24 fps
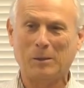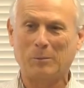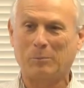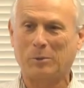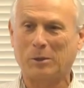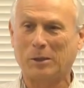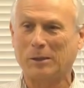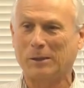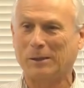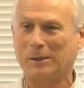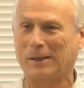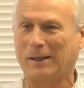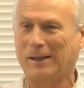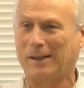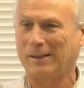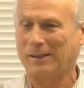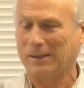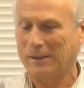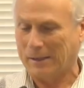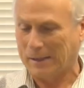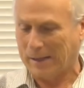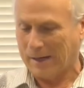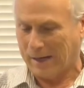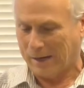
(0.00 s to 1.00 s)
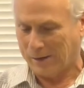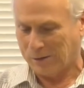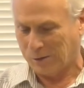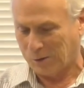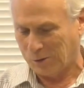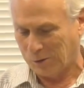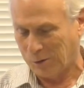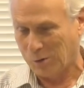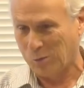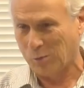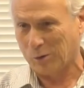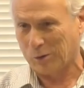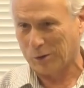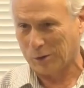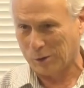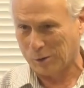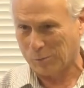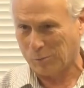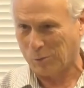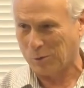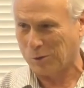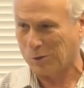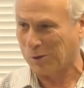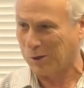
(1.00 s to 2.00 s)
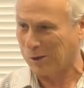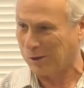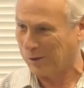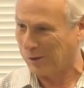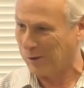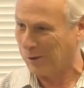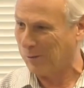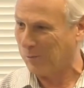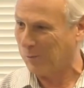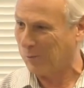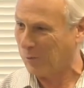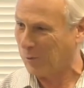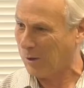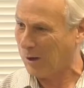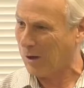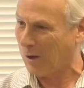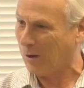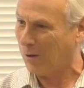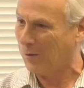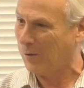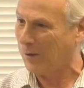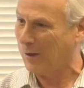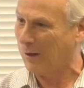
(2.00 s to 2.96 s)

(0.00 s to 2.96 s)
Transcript: but I think it has to do with this persistent prayer